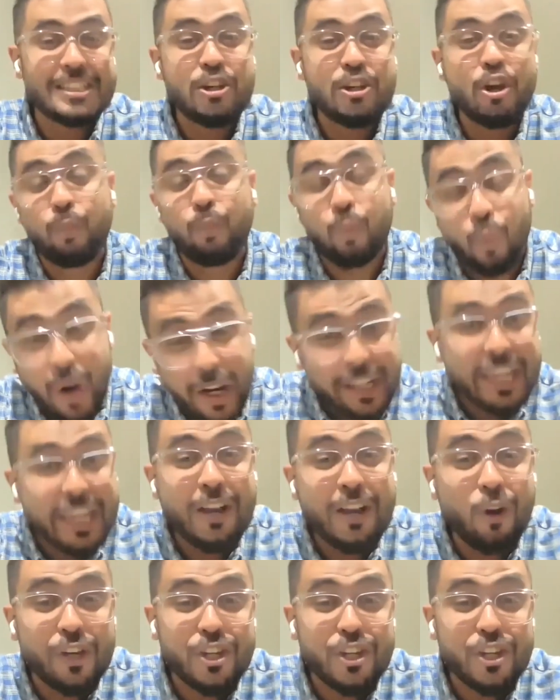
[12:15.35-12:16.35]
you're
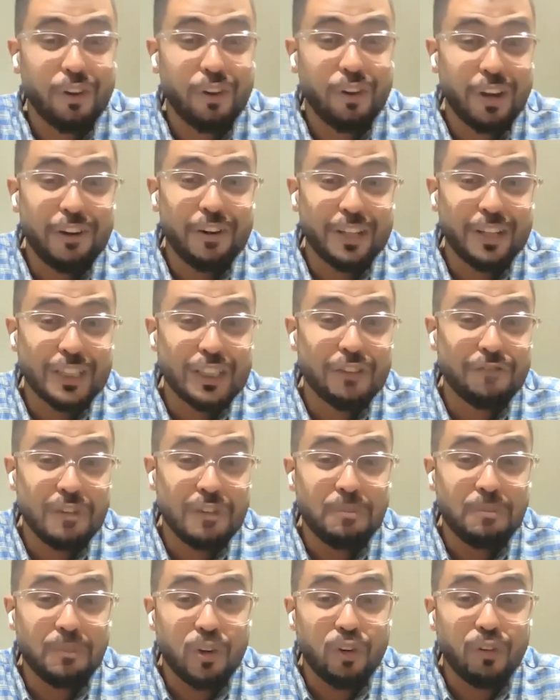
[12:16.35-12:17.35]
working on your areas of
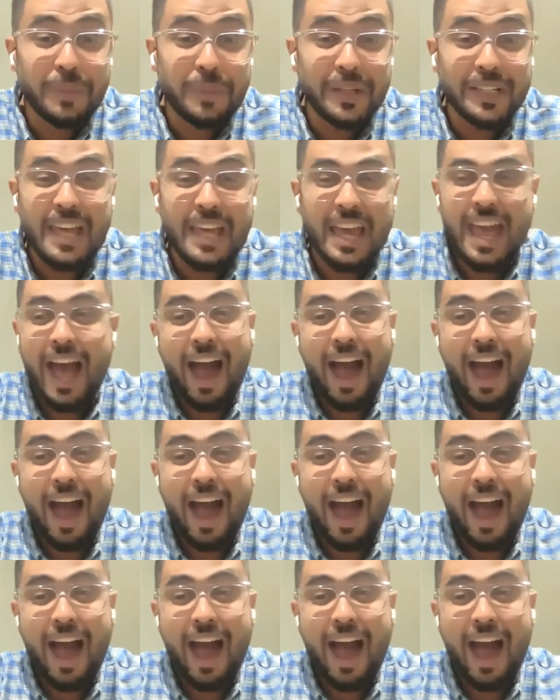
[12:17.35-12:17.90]
improvement,